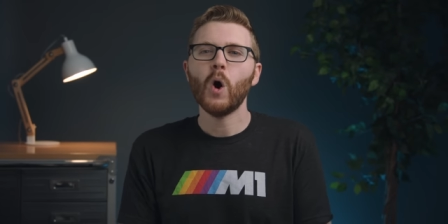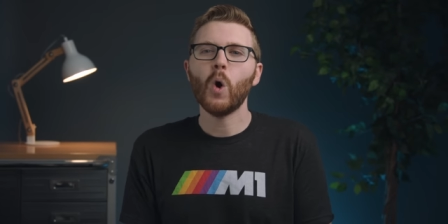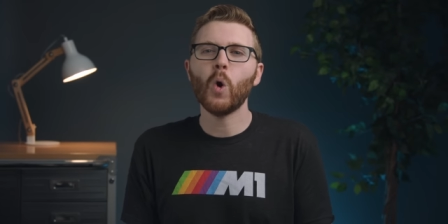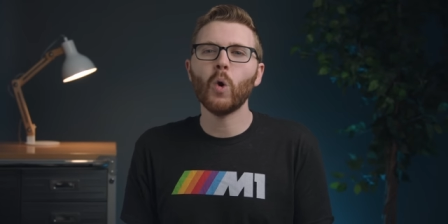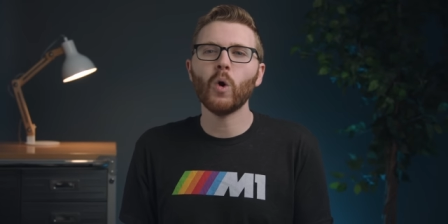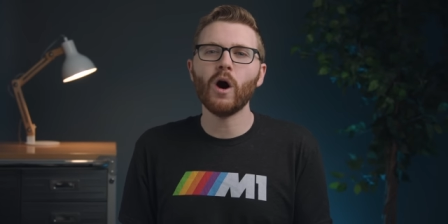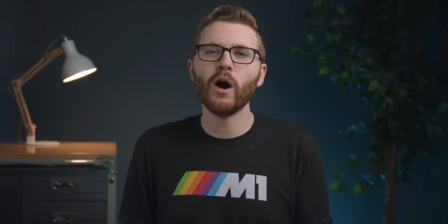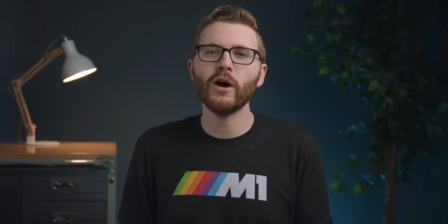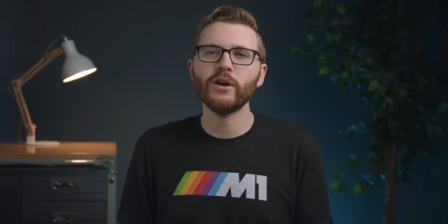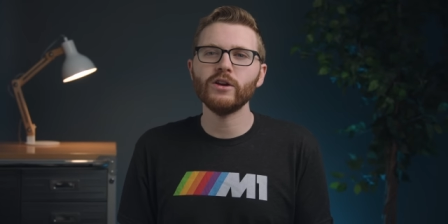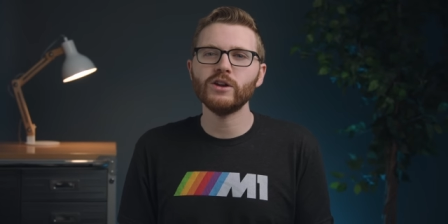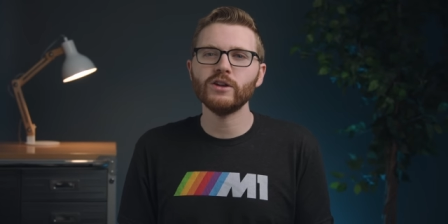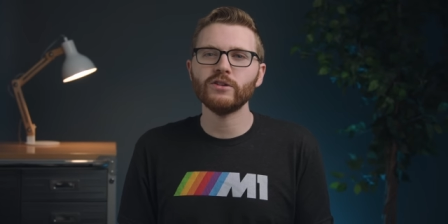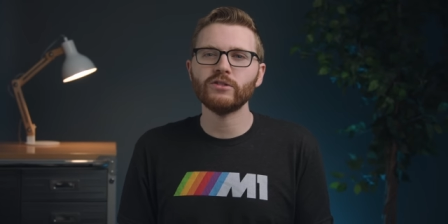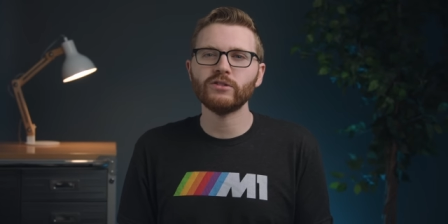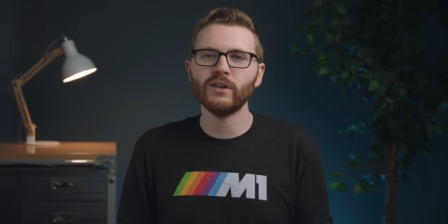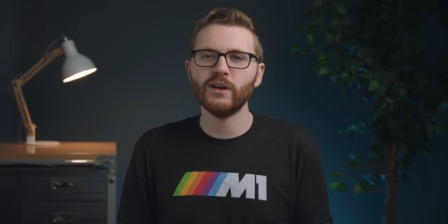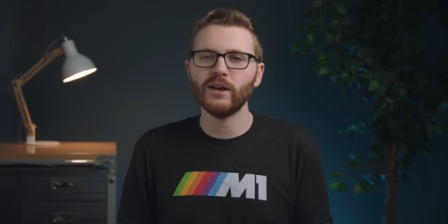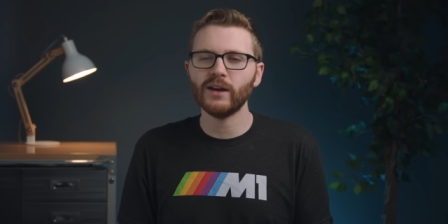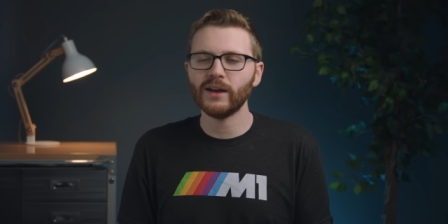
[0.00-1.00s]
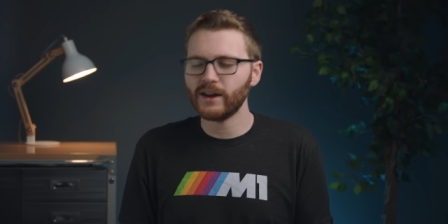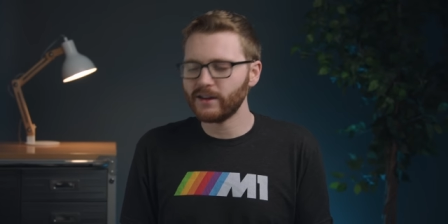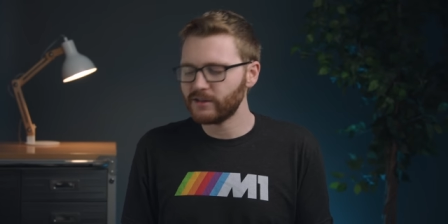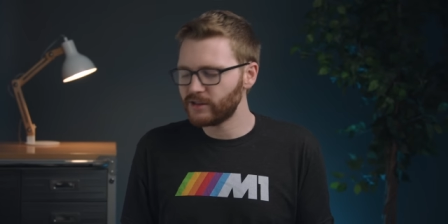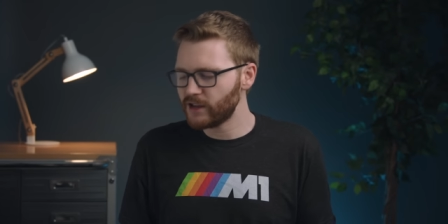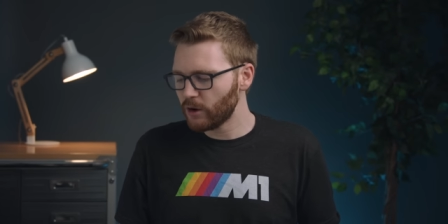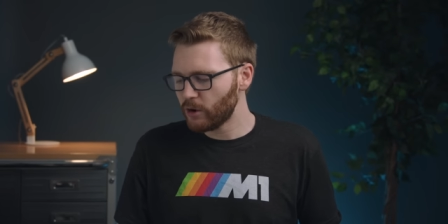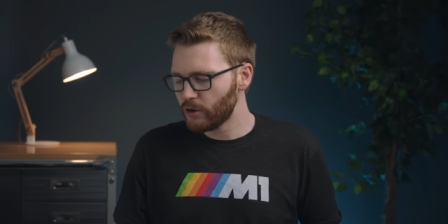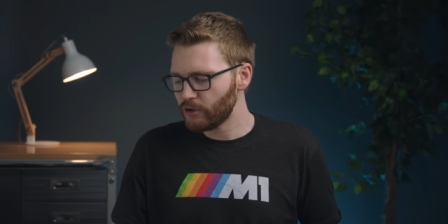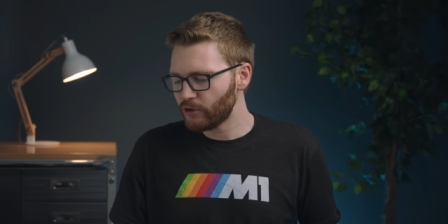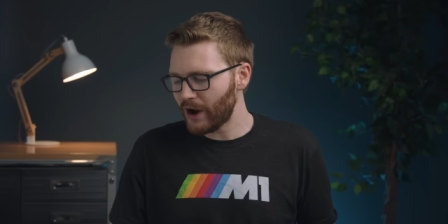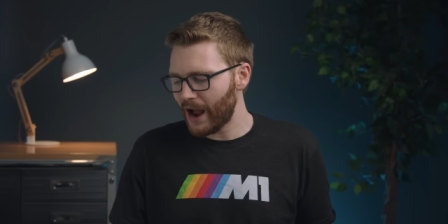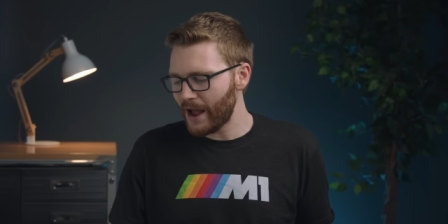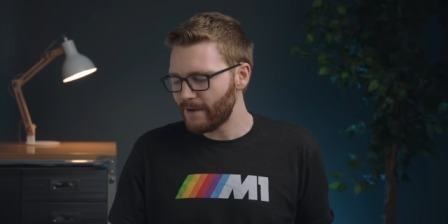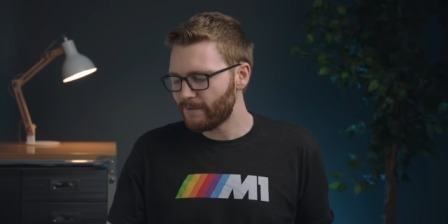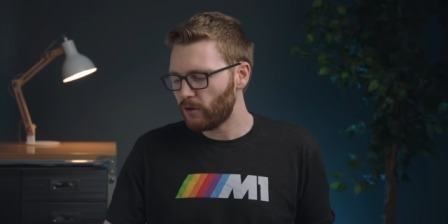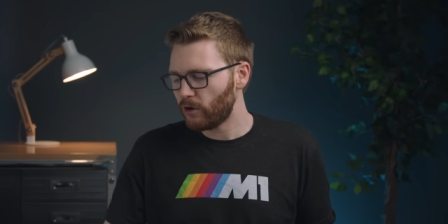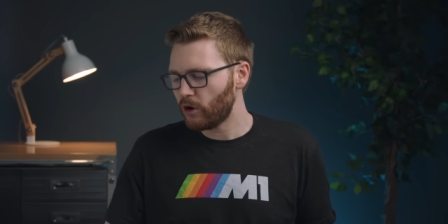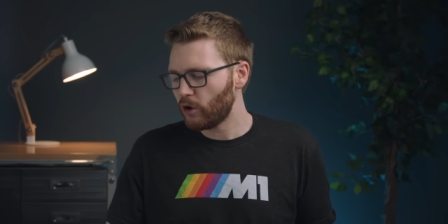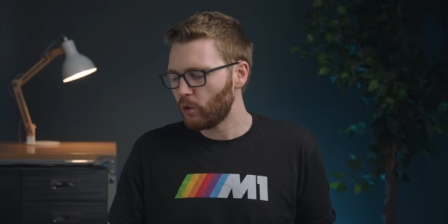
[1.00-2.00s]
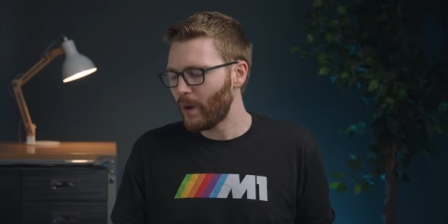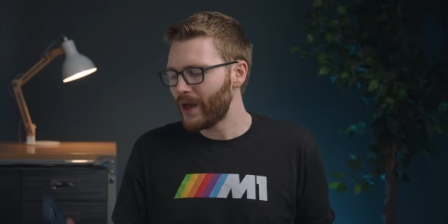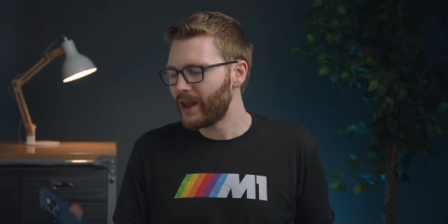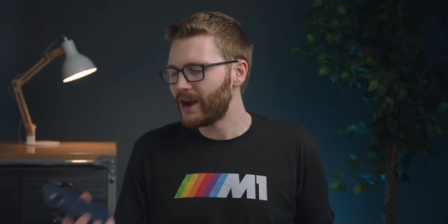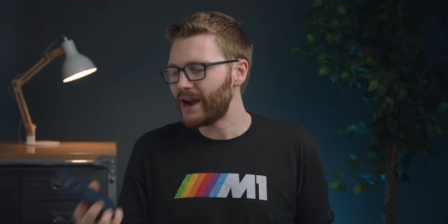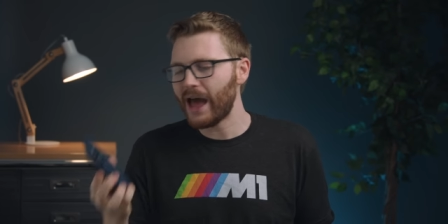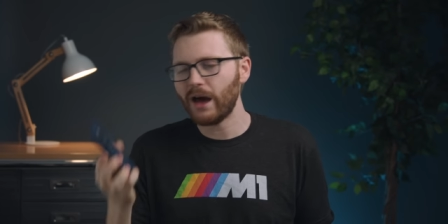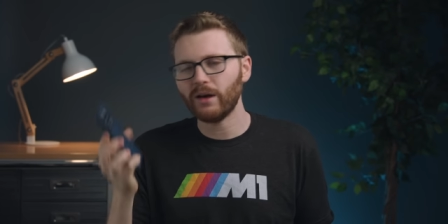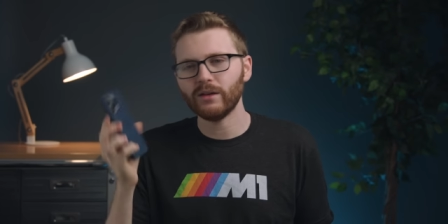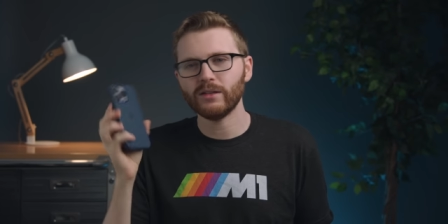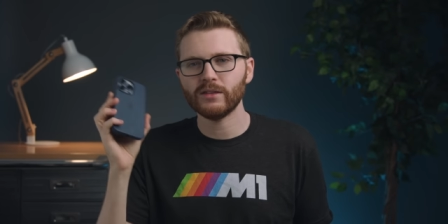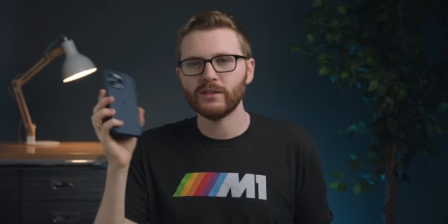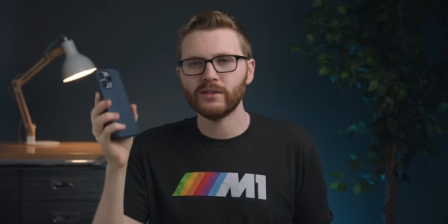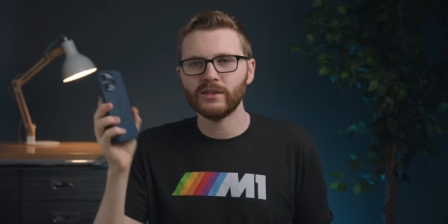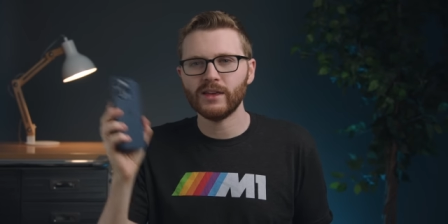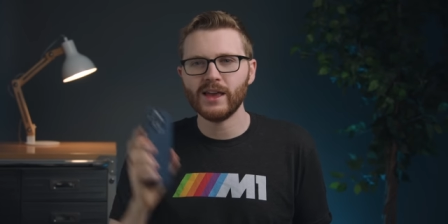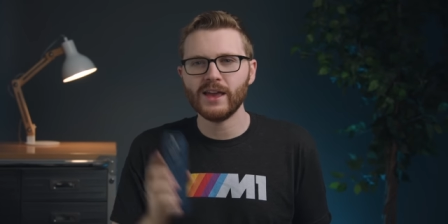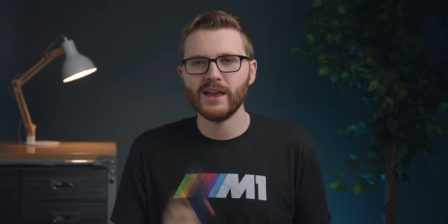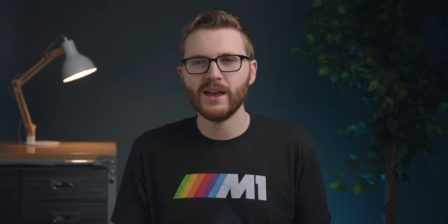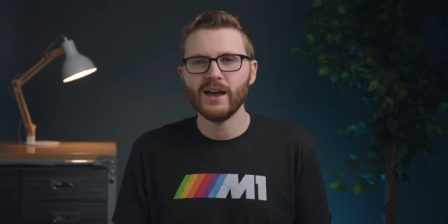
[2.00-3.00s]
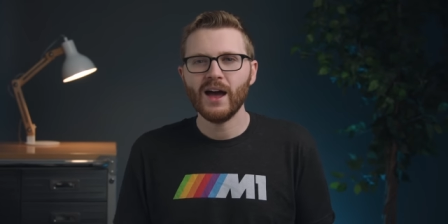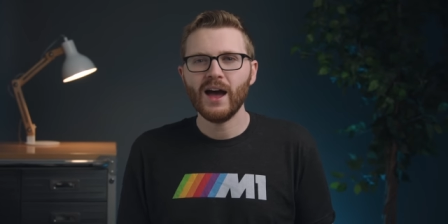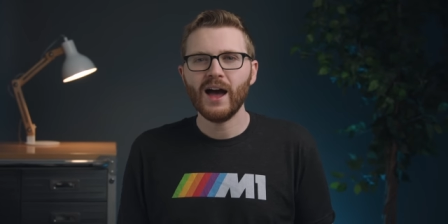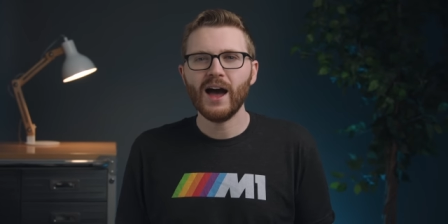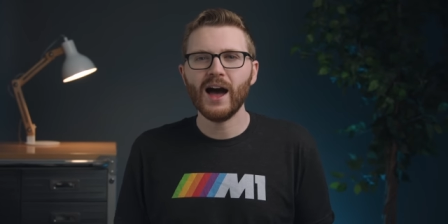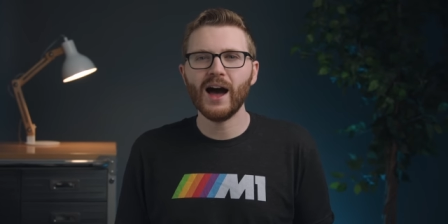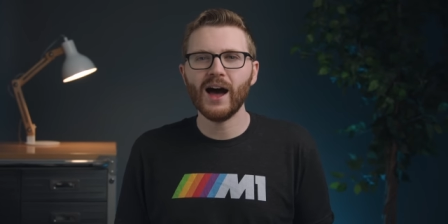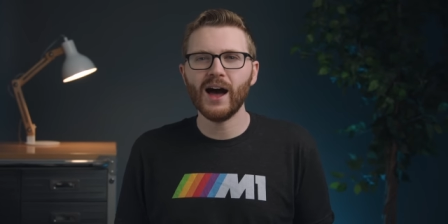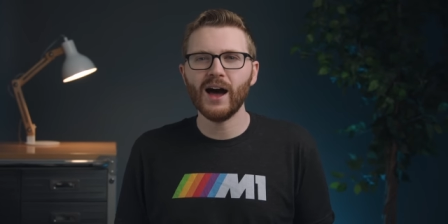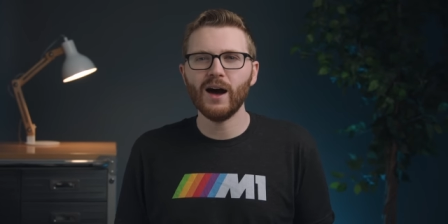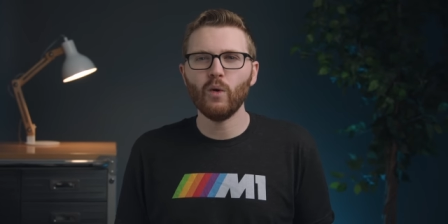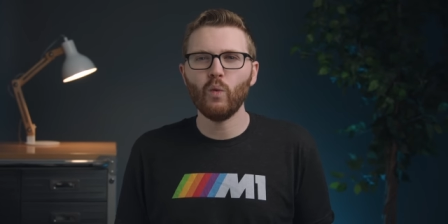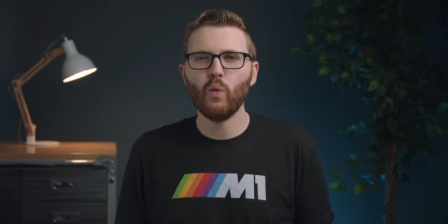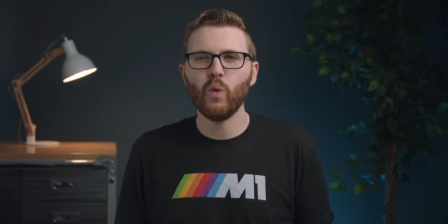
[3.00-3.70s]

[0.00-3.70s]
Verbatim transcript: Or are you just uh, gonna stick with your iPhone and wait it out and see uh,